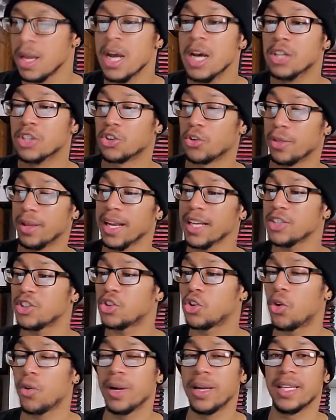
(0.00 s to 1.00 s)
So the next
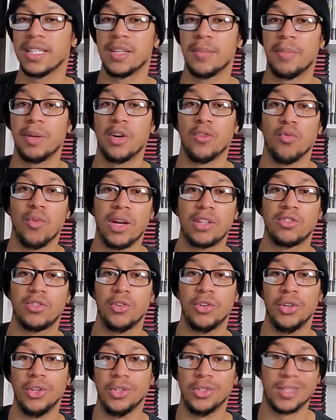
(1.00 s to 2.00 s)
story is a bit of retro
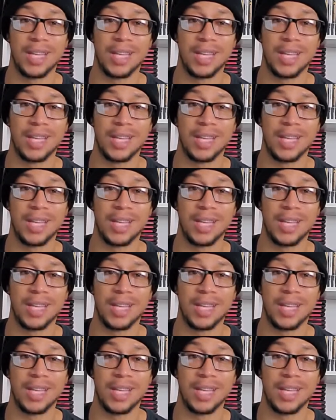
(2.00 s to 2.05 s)
news.